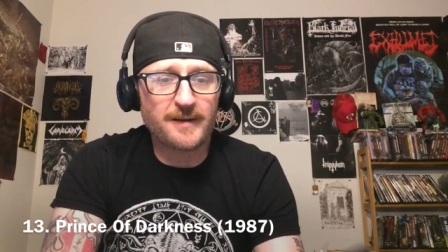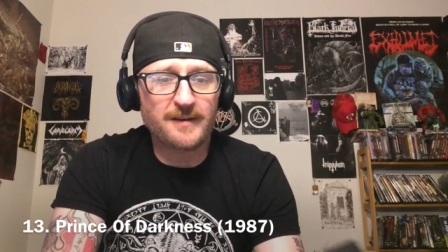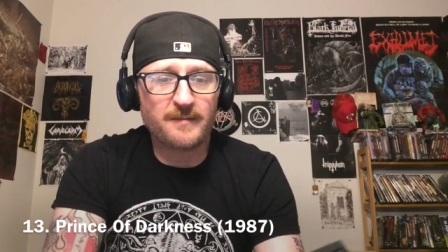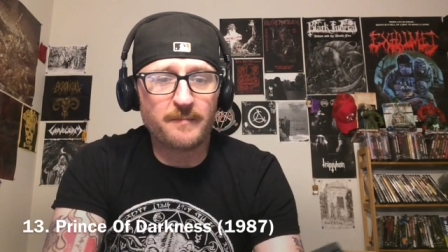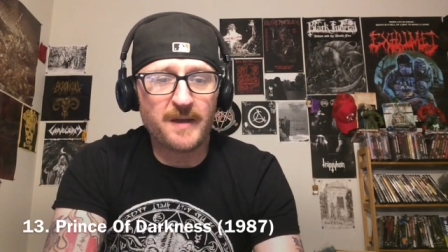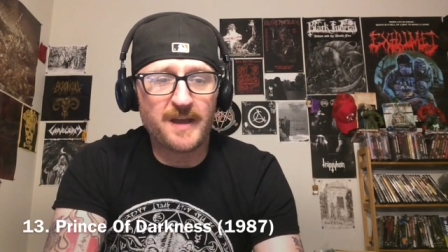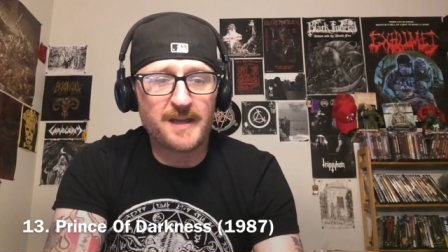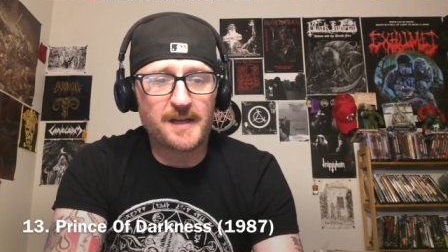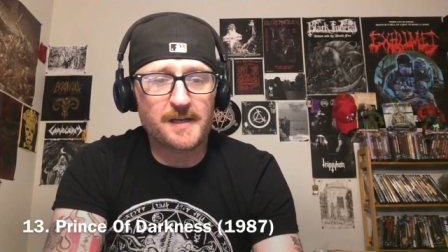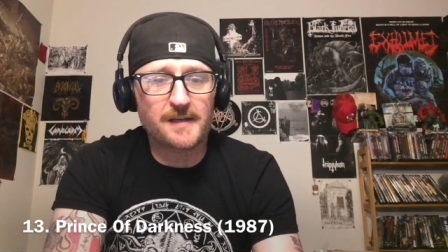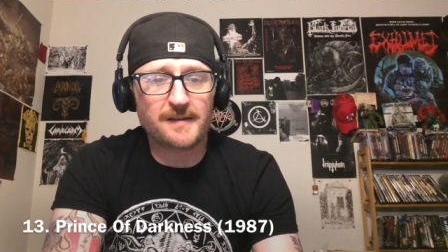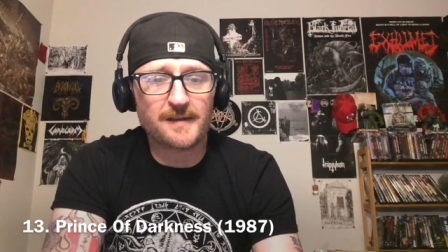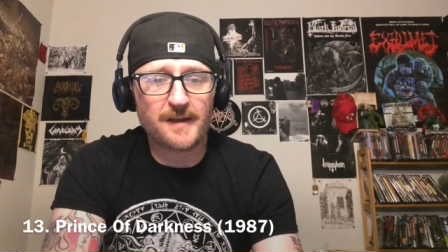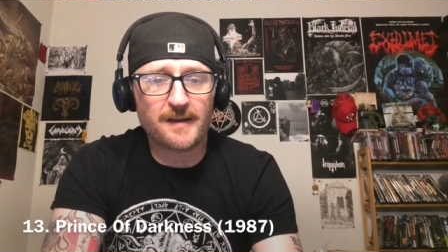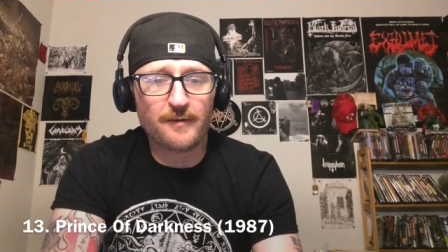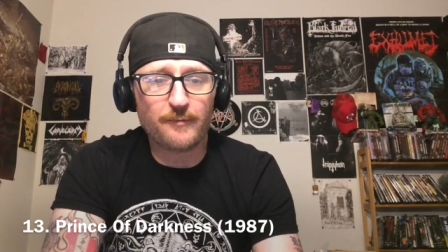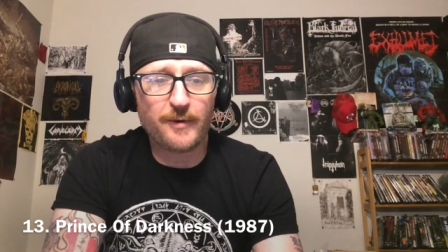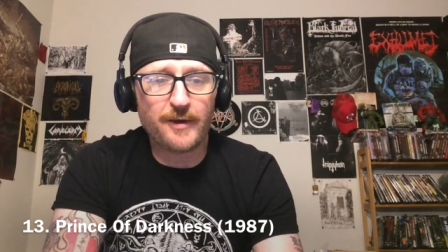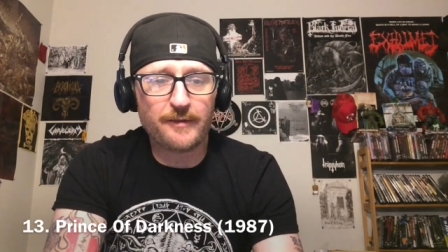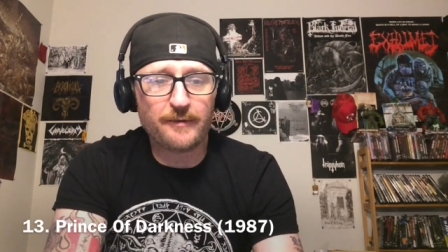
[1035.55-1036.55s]
I debated
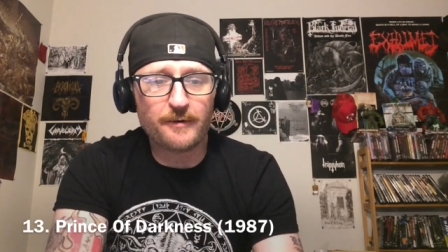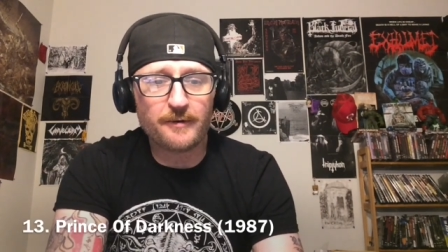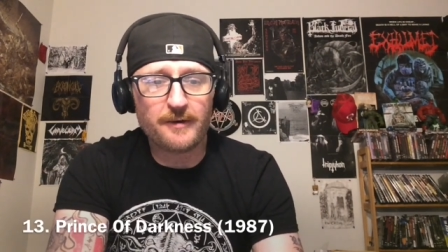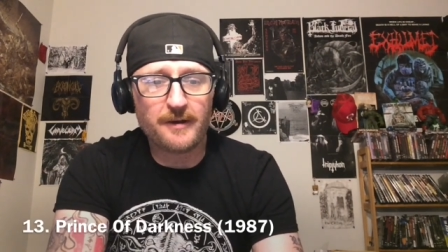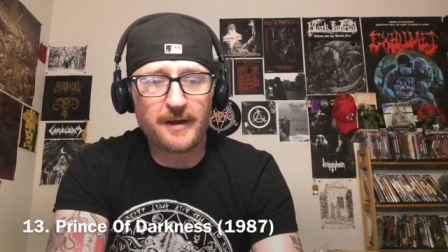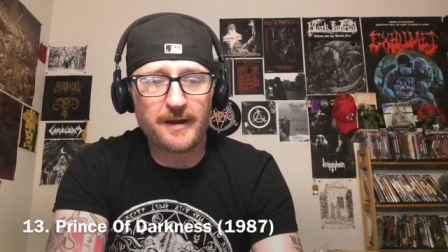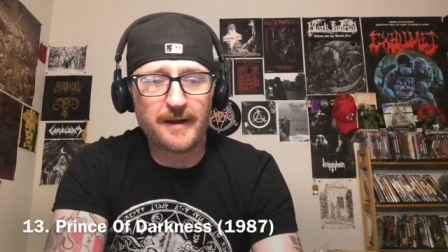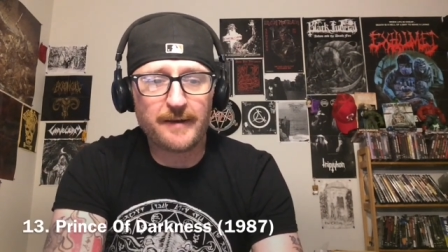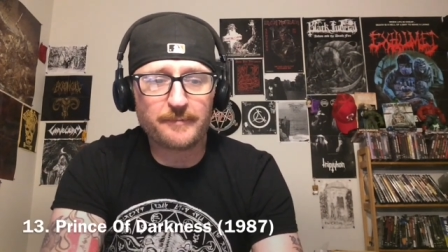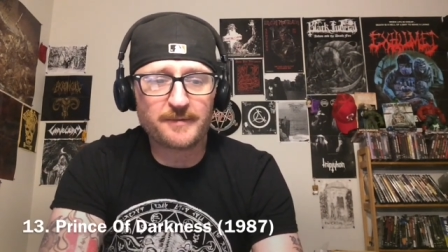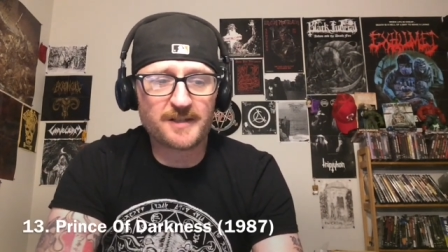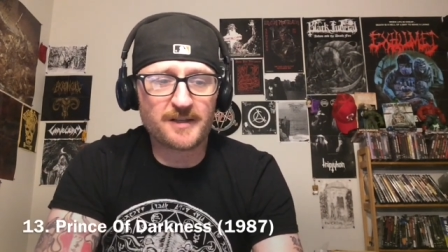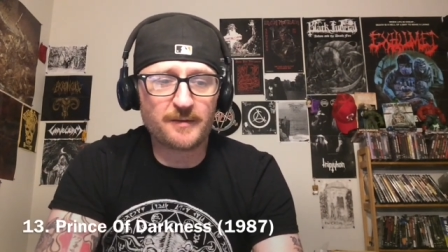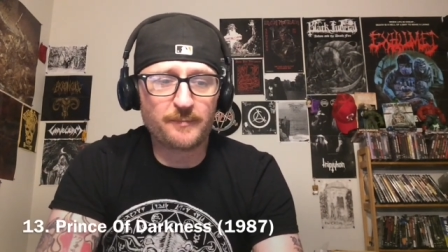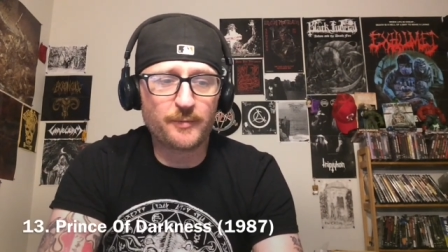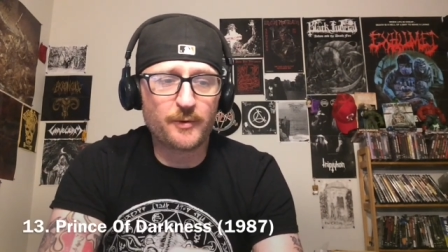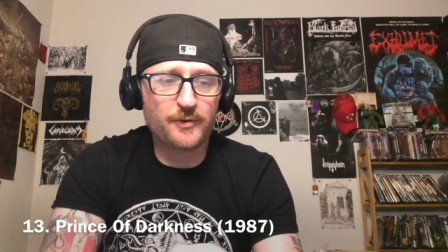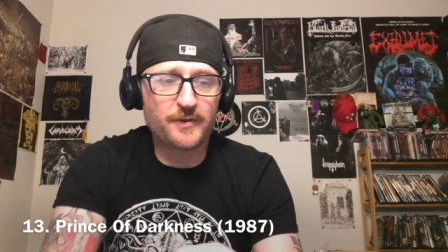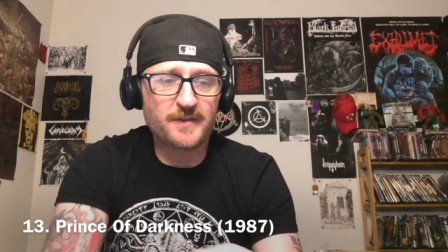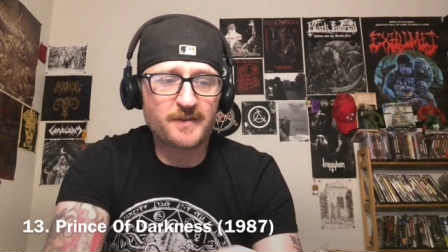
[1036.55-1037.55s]
uh, whether or not I was going
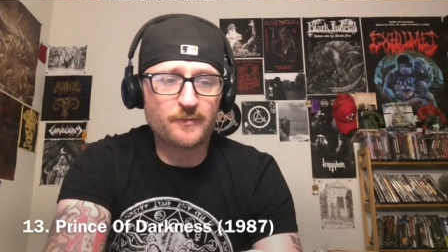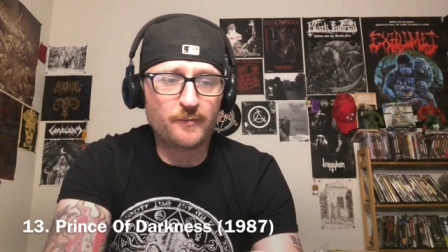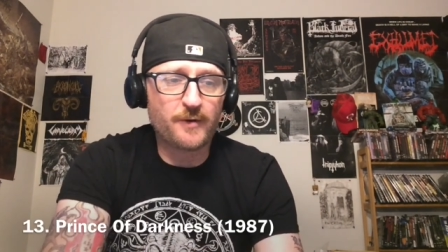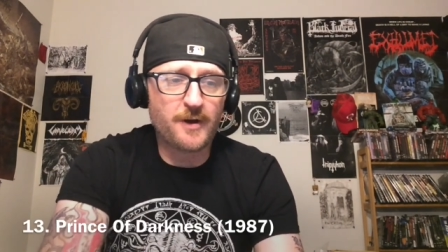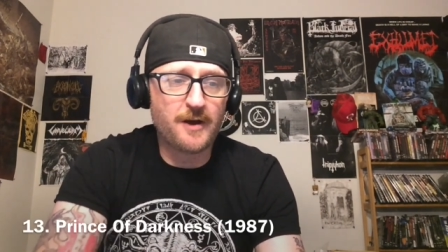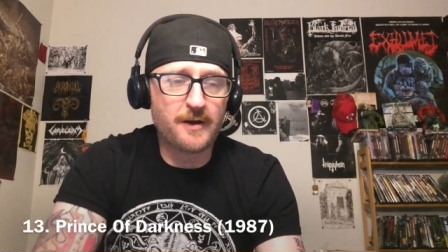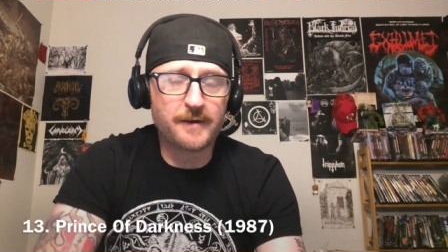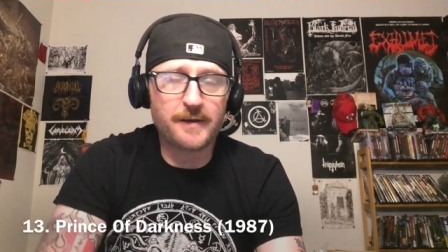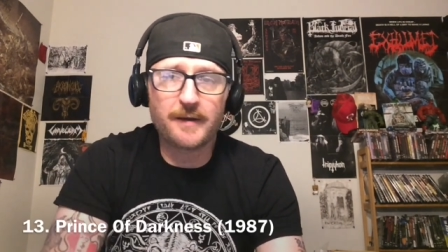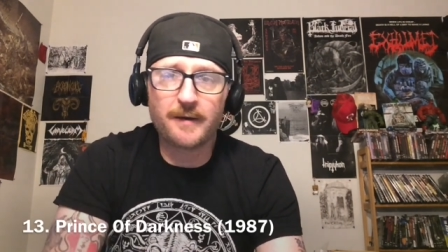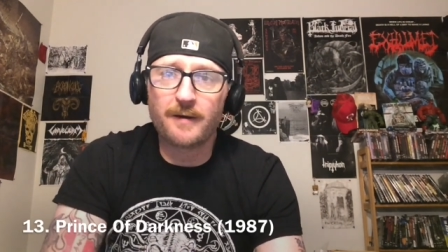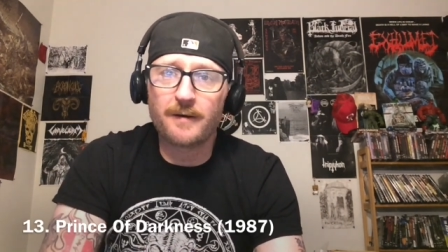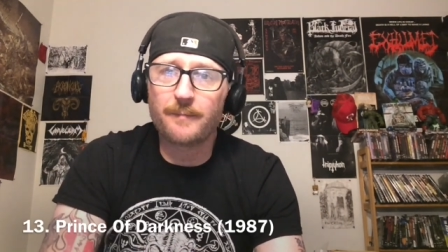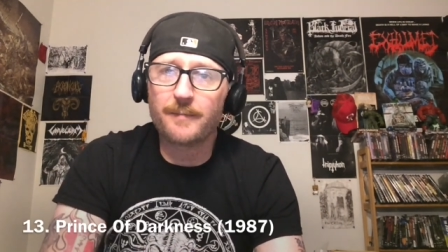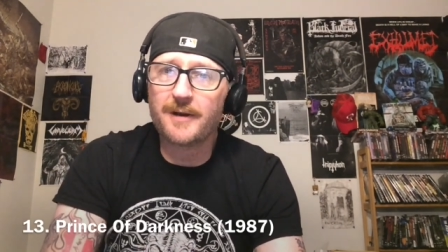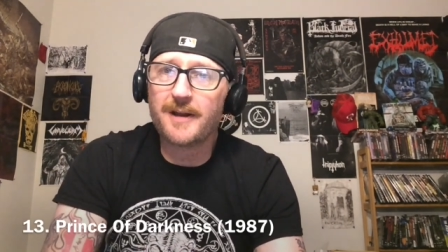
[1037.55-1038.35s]
to put this one on here,